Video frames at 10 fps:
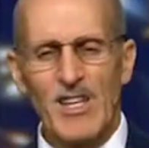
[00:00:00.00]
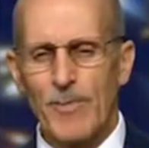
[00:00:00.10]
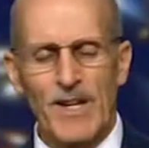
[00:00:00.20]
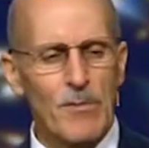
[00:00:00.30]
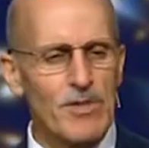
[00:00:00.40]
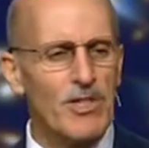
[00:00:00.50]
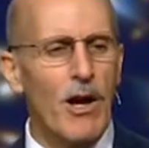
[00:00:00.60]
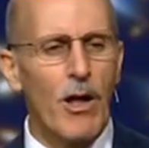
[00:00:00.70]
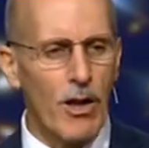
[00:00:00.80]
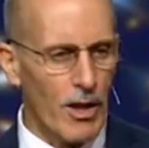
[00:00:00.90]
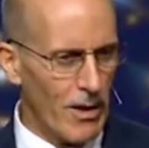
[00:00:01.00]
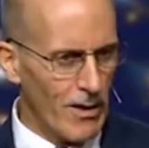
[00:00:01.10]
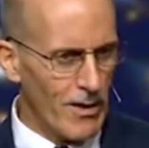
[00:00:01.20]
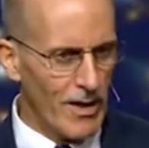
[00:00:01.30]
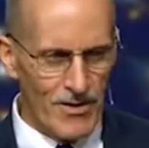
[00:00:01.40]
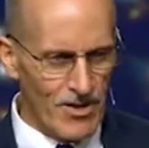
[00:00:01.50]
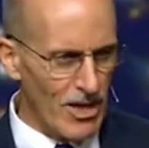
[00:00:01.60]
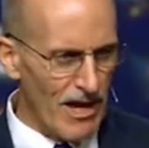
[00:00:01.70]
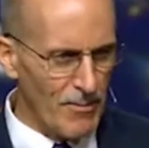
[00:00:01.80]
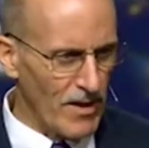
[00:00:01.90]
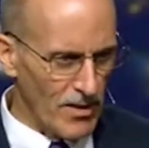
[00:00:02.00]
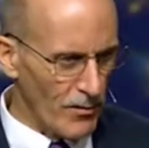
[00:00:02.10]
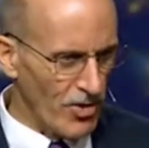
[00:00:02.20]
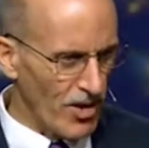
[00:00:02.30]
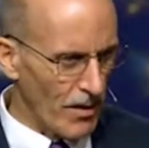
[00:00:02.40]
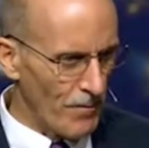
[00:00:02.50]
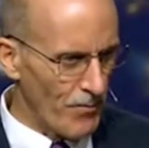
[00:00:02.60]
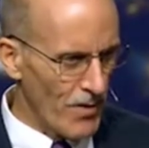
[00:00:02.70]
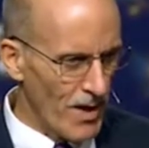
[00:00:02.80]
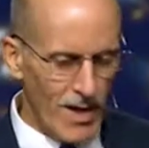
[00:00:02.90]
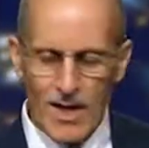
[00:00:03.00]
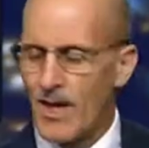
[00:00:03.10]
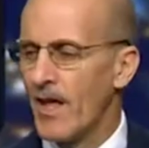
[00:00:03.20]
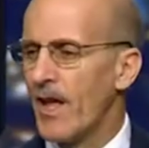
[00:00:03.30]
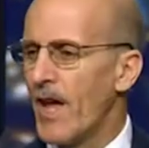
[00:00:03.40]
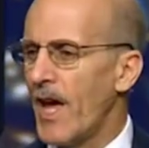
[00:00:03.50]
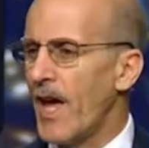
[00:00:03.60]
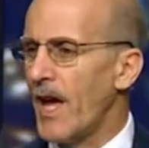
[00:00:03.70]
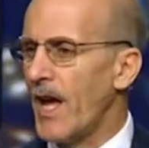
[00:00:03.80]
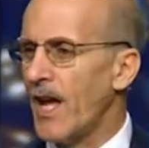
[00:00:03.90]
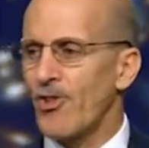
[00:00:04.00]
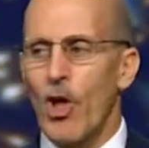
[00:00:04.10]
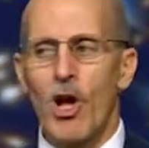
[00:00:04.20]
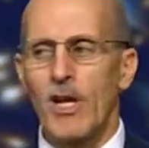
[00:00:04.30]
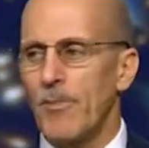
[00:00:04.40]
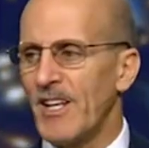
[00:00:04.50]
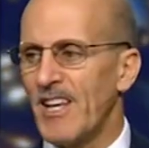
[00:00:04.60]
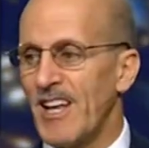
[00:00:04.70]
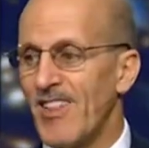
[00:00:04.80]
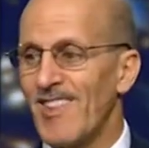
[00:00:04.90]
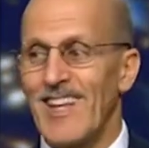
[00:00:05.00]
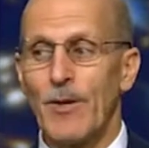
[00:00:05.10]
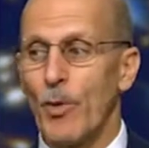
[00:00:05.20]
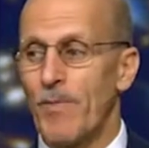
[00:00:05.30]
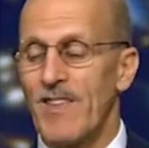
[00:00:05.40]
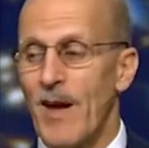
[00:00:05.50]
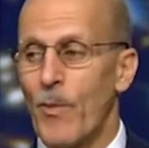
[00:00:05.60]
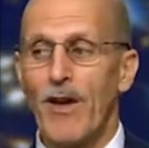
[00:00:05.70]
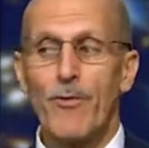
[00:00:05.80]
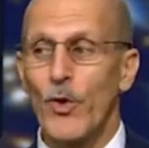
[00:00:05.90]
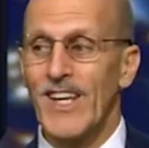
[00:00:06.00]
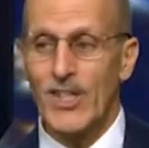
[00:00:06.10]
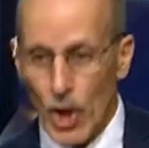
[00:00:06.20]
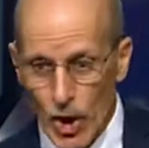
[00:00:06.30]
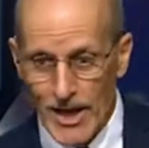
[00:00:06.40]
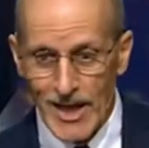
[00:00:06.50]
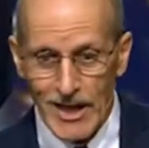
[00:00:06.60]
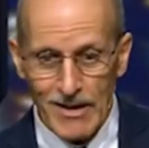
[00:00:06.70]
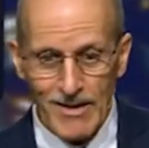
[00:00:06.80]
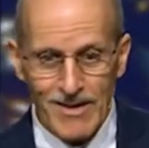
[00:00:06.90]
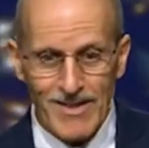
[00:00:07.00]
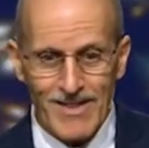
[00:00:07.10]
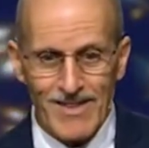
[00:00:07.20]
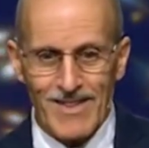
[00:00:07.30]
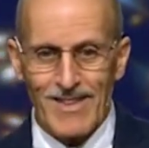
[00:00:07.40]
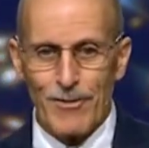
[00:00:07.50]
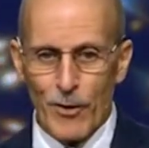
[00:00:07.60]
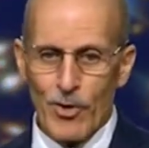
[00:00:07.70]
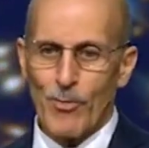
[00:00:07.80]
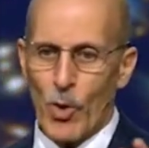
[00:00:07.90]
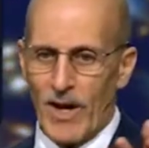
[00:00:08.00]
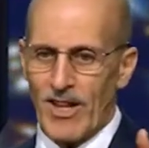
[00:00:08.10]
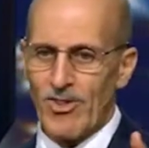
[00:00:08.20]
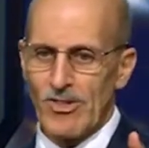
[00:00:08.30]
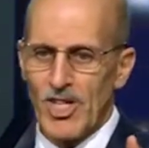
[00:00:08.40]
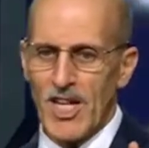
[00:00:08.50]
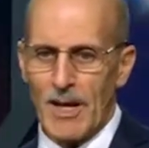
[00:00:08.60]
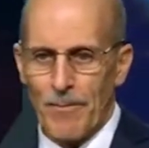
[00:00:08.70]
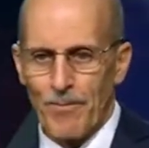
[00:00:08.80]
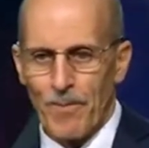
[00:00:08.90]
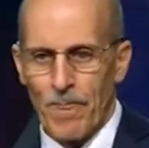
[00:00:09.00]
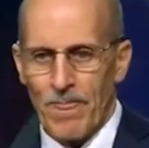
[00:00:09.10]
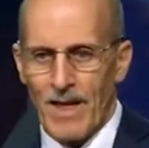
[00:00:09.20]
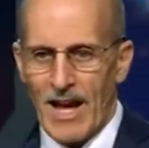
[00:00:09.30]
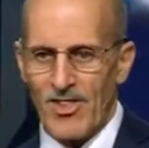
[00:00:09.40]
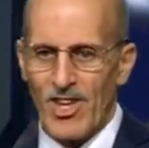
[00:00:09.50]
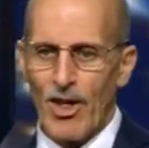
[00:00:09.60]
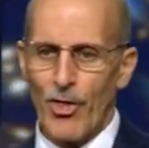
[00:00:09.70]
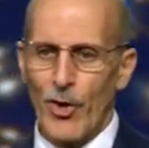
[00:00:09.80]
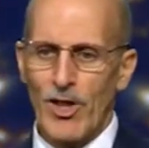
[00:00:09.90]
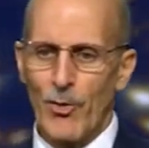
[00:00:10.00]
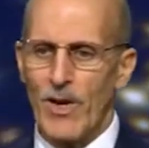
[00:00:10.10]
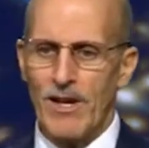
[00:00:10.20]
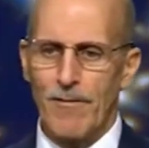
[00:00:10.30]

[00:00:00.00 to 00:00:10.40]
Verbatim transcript: has become dull in this life because of sin. it's all going to be enhanced, and it will be that way for eternity. Furthermore, answer G, Isaiah thirty-three,